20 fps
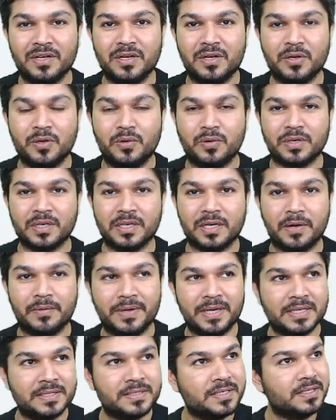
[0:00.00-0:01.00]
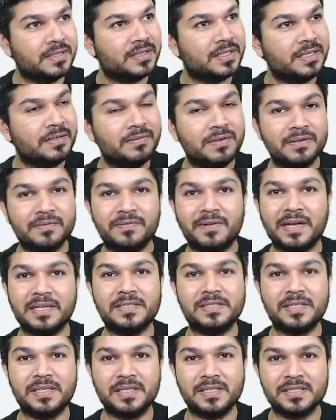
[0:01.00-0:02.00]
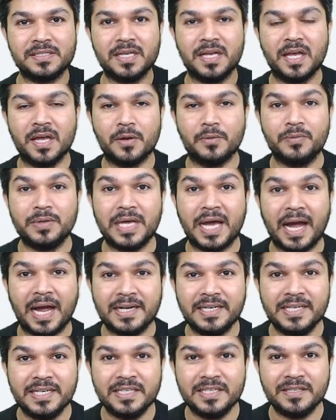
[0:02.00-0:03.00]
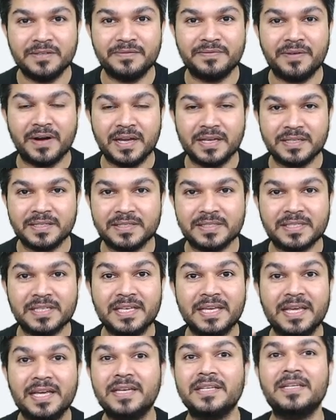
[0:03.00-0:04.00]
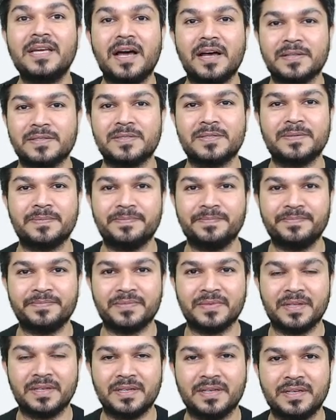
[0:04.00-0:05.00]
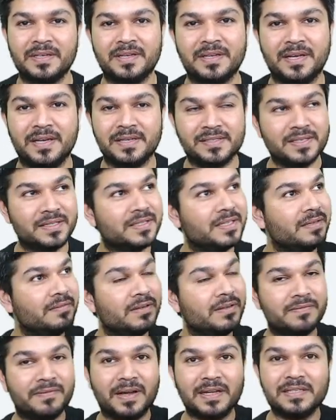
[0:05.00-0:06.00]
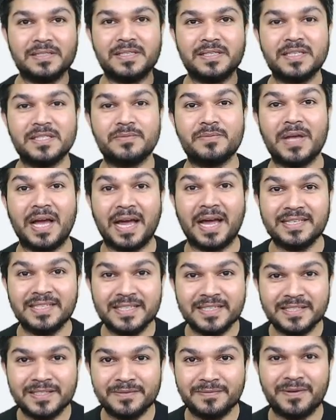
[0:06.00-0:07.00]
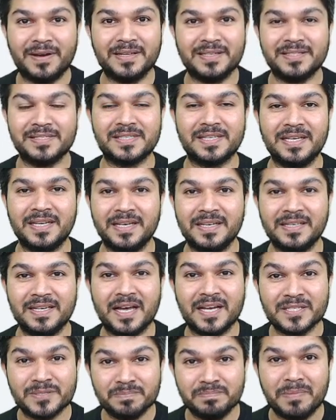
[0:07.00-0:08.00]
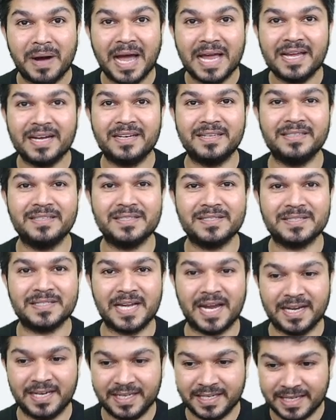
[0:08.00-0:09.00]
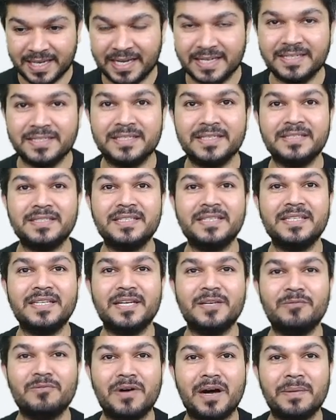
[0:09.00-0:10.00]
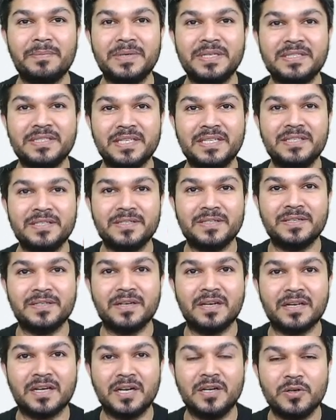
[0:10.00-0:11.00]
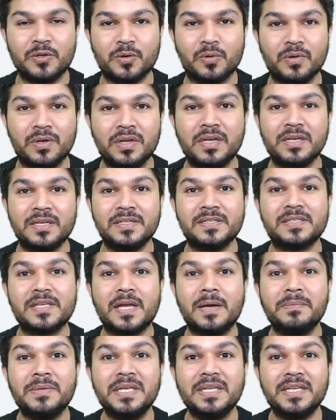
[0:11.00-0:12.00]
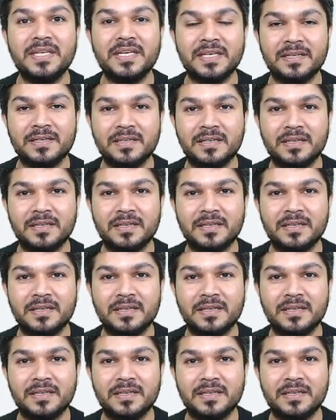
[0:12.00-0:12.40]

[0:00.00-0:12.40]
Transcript: Okay, now SA315 says we identify risky areas. SA315 says we identify risky areas by understanding entity, environment, internal control is the meaning.